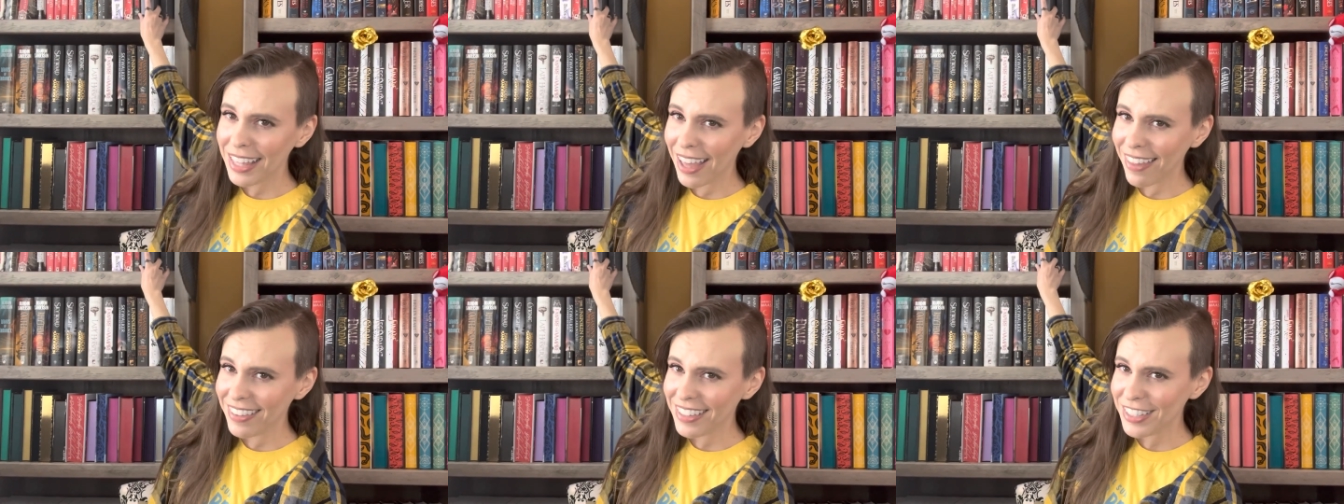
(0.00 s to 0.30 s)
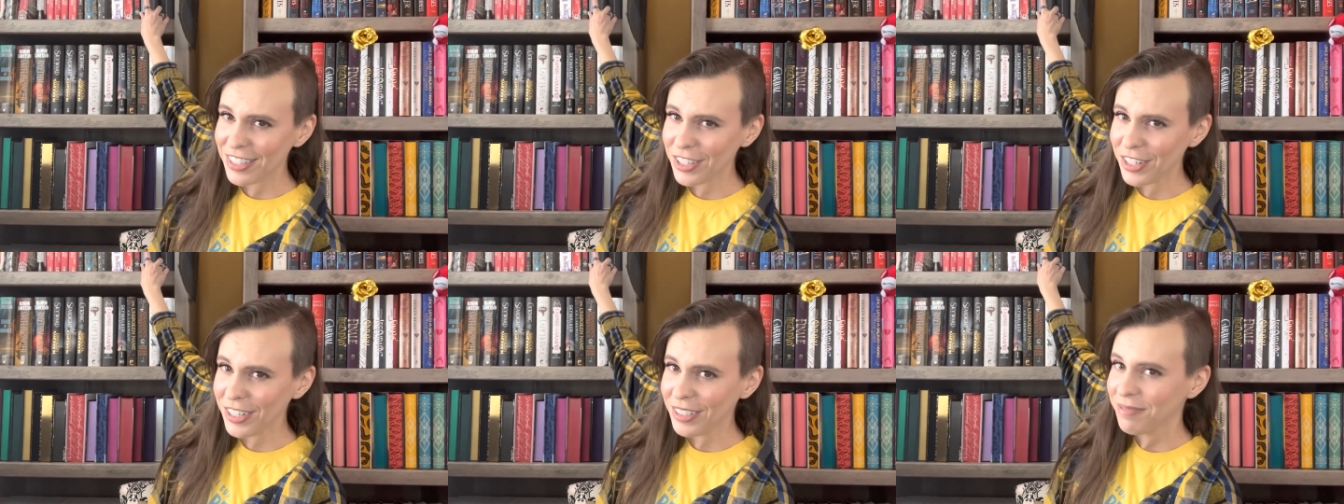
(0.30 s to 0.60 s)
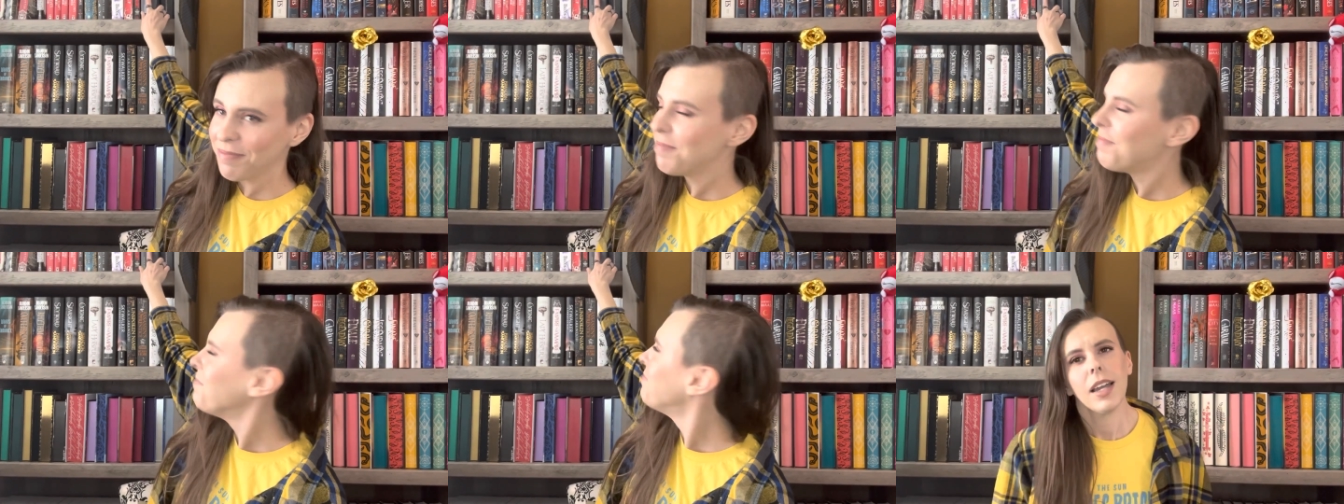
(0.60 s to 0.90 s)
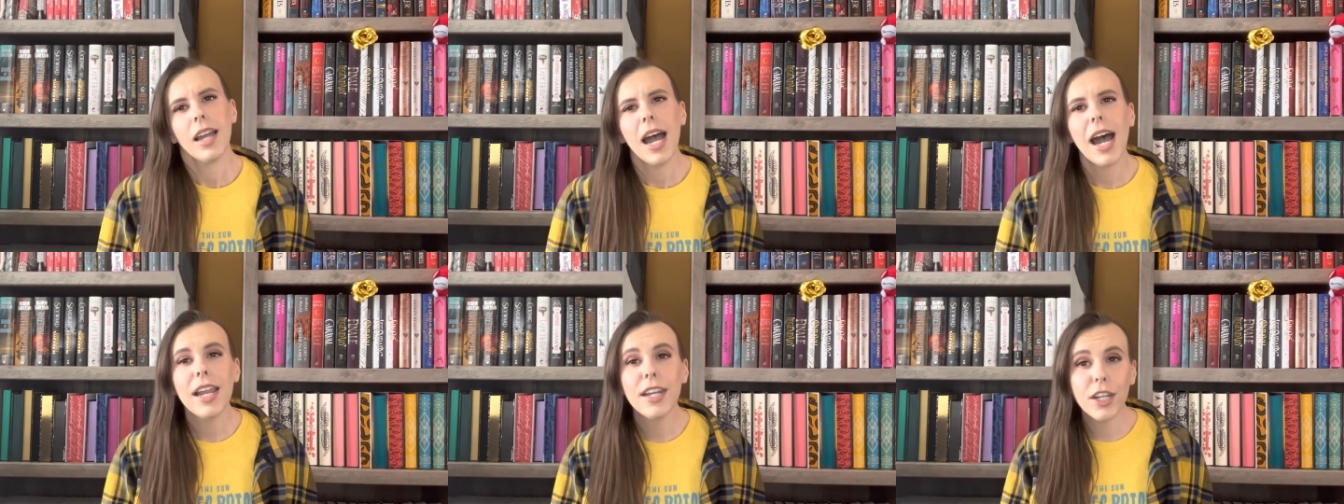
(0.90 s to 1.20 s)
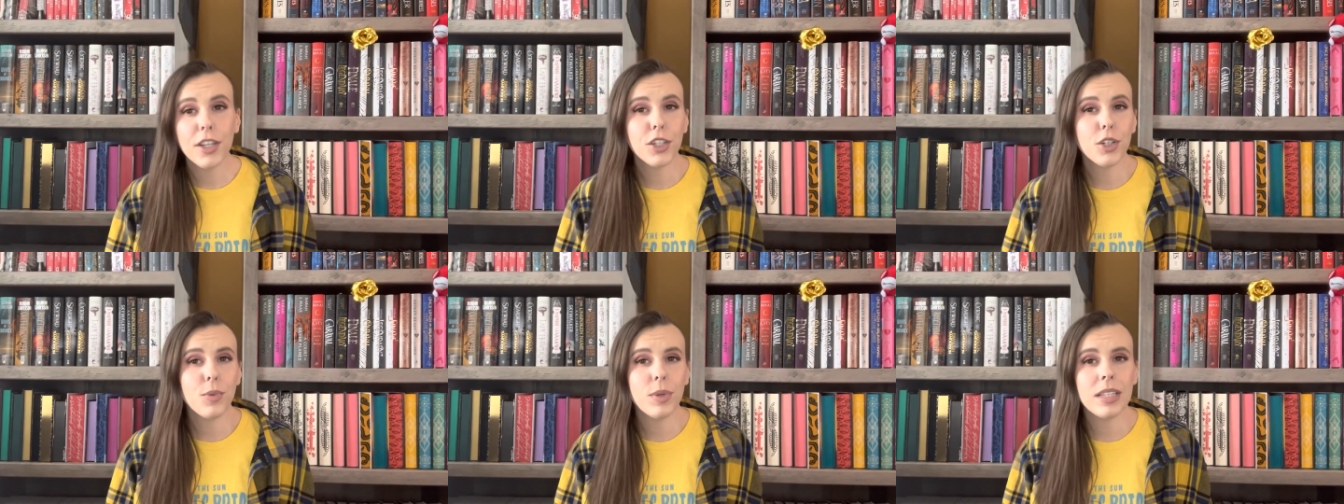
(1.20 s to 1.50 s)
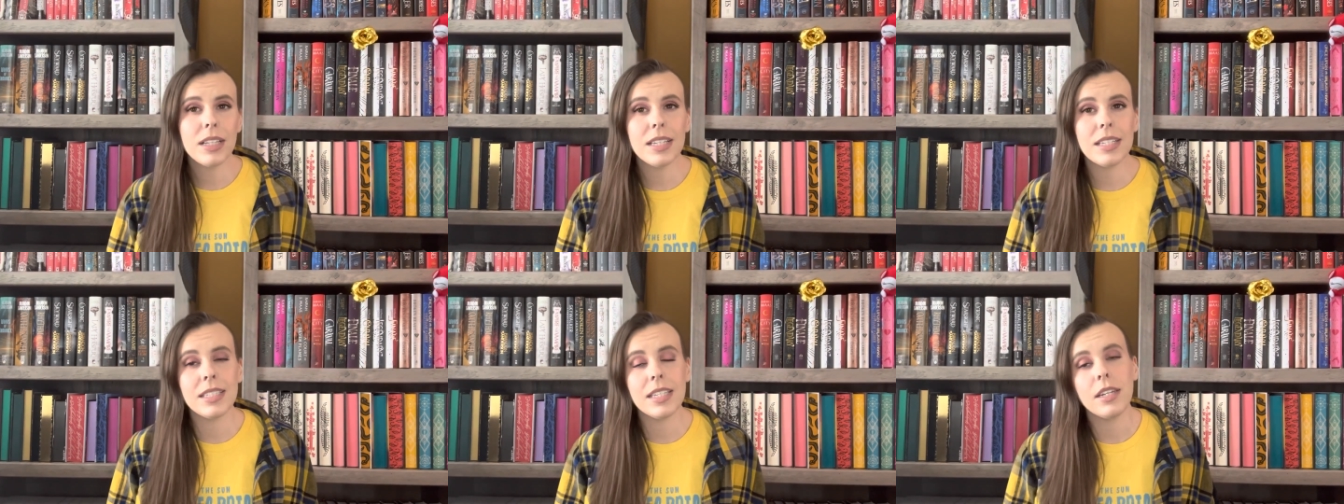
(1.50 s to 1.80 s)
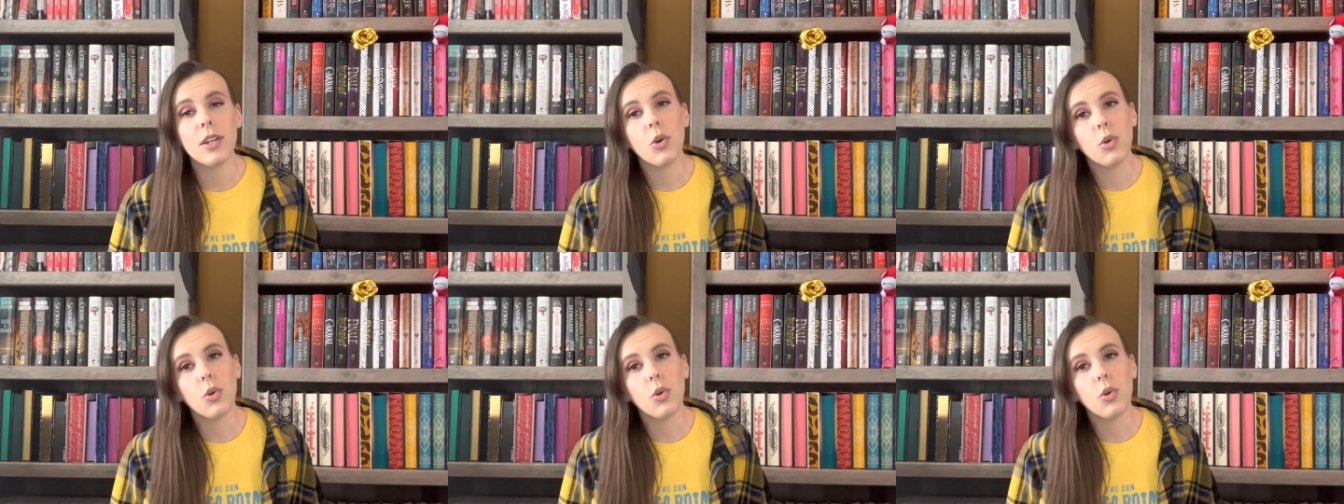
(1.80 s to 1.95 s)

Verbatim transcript: that this year. Another one that is an